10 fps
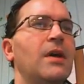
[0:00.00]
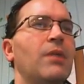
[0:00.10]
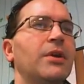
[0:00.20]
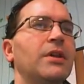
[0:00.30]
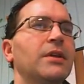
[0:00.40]

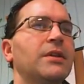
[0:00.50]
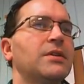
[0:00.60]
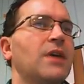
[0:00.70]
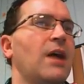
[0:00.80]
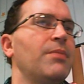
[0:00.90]
I'm going to click the
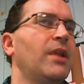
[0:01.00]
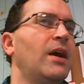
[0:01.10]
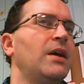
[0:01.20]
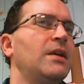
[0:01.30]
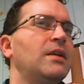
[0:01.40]
top
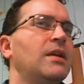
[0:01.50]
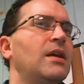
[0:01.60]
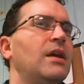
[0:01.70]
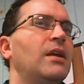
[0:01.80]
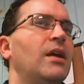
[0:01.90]
line.
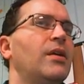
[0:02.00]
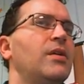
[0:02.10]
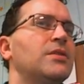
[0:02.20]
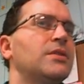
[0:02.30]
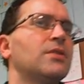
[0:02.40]
And now
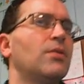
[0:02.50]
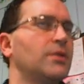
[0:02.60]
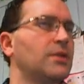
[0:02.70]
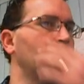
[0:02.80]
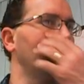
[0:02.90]
notice it's
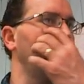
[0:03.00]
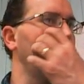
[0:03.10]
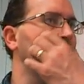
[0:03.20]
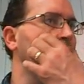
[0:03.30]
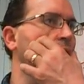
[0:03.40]
going to the
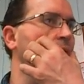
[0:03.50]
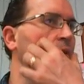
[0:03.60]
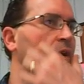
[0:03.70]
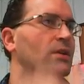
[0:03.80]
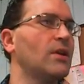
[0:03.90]
left. I don't
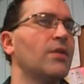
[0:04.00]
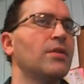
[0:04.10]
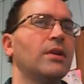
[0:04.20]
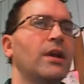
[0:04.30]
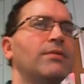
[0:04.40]
want it to go to
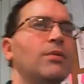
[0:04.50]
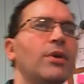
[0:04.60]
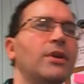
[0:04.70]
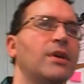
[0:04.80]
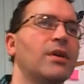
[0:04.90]
the left. I
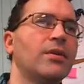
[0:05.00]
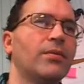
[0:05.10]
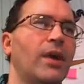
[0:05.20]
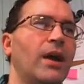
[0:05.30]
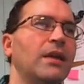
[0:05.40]
want it to go to the
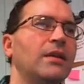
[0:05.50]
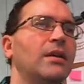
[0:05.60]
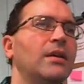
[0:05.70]
right.